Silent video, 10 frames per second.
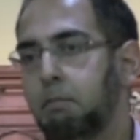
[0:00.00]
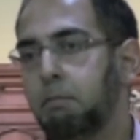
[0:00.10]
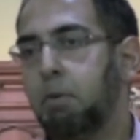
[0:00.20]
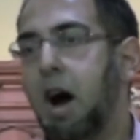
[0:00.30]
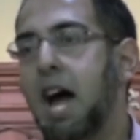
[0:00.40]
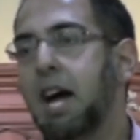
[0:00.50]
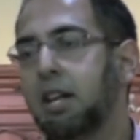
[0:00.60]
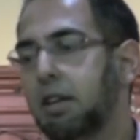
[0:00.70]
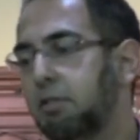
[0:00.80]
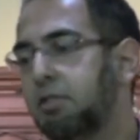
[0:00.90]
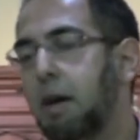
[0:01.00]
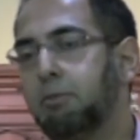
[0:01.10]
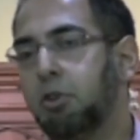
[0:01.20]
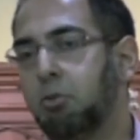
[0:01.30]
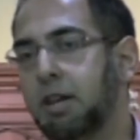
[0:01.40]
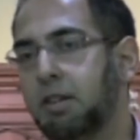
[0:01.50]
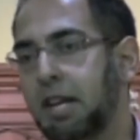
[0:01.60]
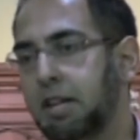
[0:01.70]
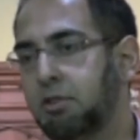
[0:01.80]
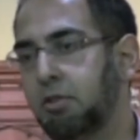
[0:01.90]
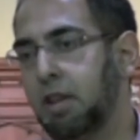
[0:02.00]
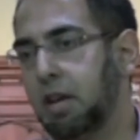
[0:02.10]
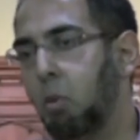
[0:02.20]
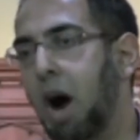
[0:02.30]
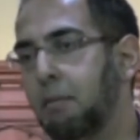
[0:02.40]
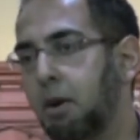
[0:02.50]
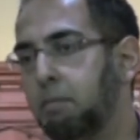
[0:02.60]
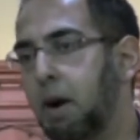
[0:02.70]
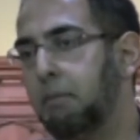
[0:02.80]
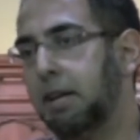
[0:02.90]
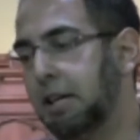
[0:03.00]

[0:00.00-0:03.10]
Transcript: Prior, subsequently to the Weimar Republic,